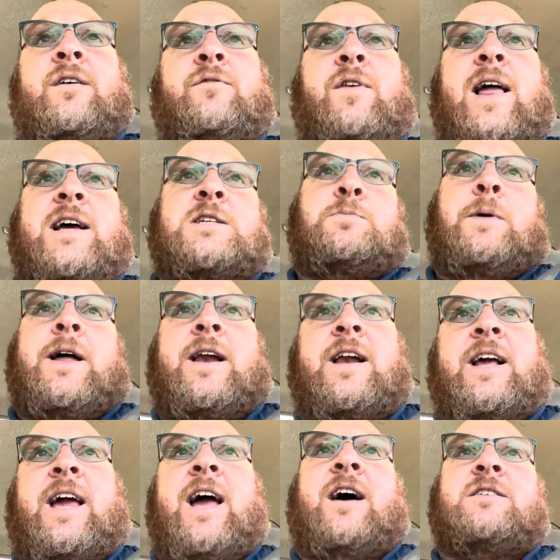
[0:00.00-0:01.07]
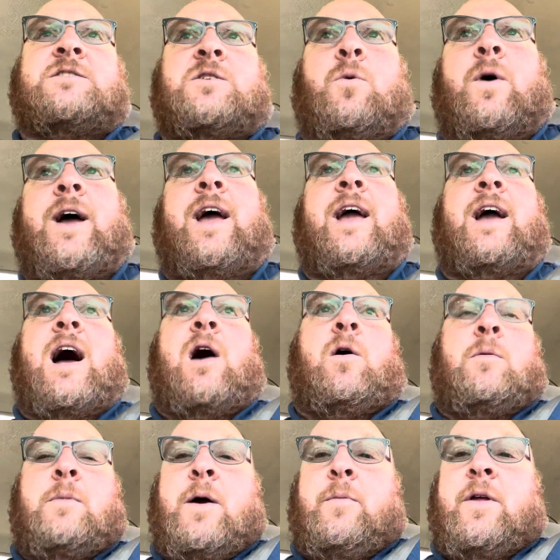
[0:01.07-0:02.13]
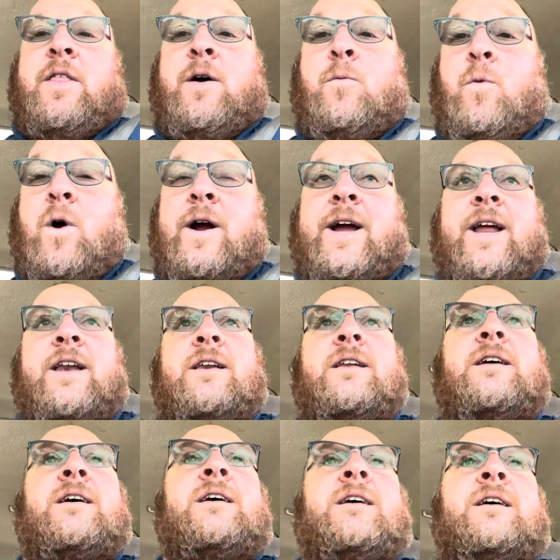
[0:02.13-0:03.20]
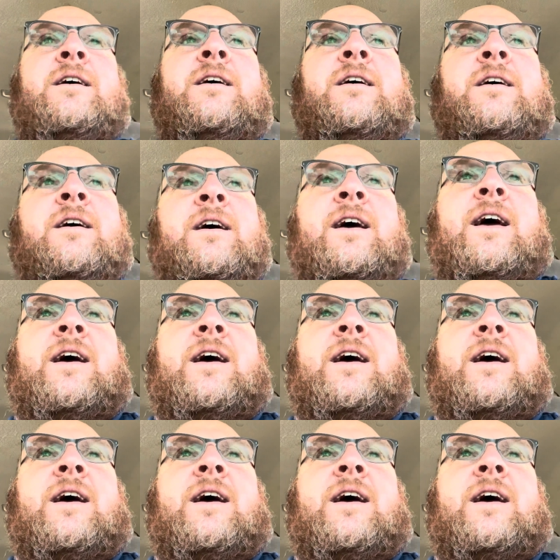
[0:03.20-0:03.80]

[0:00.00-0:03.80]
Flex spending accounts, the way I remember them working,